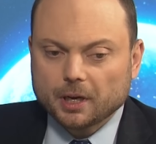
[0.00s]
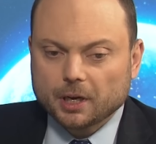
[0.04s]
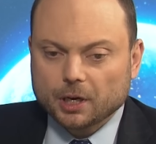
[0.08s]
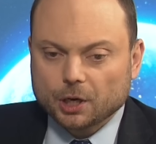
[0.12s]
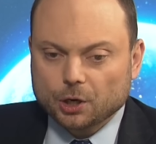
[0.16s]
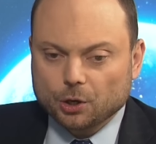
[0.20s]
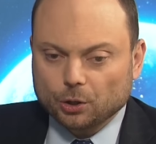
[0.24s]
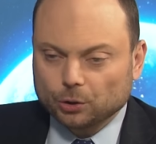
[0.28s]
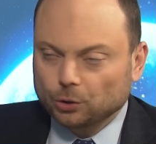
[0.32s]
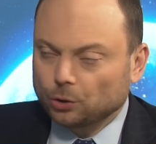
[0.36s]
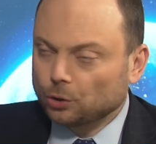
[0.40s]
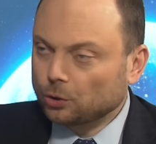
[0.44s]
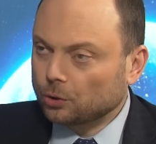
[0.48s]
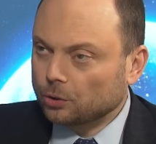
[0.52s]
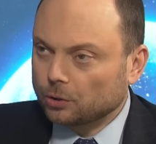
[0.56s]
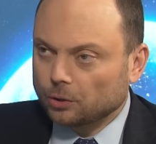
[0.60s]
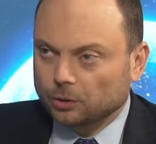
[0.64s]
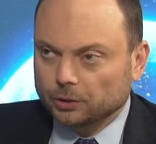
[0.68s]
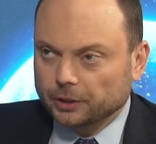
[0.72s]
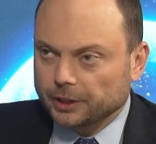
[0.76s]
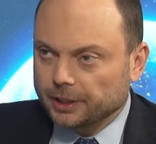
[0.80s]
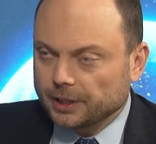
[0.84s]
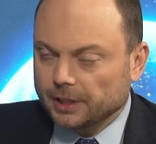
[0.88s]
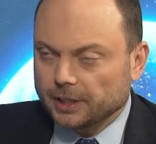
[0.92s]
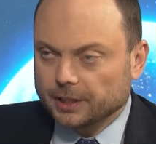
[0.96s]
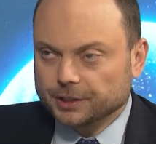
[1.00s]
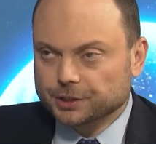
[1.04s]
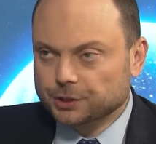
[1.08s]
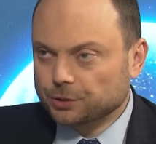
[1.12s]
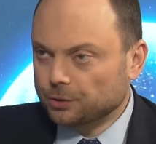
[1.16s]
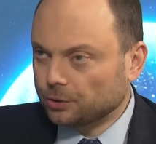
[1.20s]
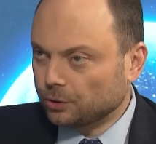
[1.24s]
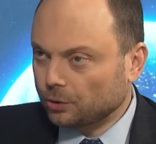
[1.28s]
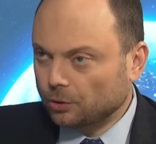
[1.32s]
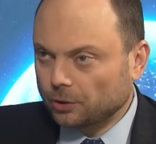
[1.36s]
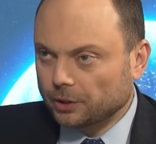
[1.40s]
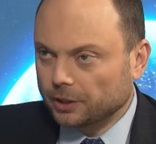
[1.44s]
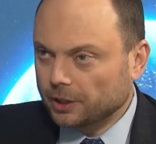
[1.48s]
who are not on any list, who
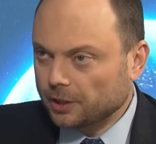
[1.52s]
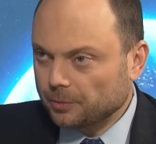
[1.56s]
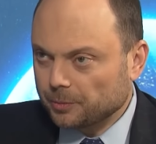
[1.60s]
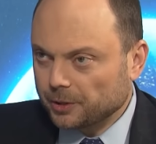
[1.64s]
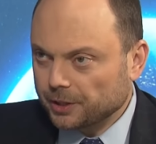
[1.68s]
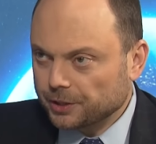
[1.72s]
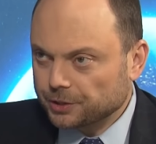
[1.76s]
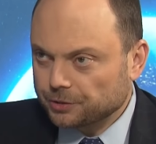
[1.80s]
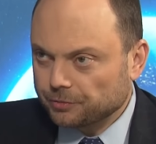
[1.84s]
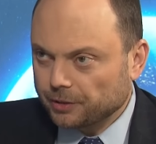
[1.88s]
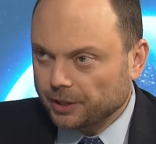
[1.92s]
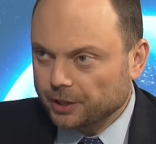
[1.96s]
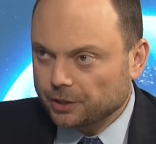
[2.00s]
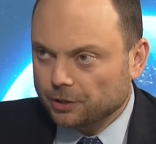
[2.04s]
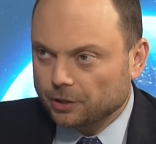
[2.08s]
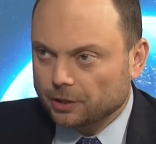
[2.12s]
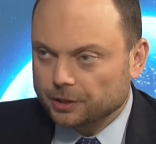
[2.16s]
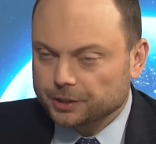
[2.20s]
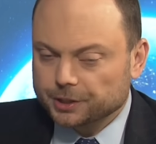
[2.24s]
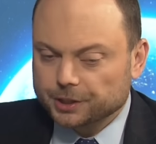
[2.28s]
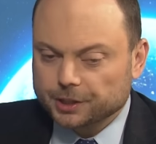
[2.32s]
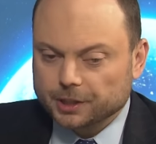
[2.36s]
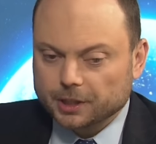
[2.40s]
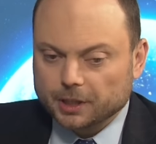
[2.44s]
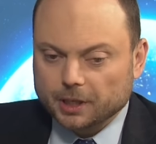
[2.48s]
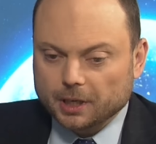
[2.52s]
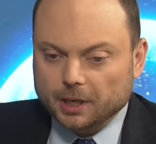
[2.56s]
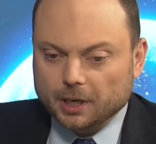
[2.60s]
are not on anybody's radars.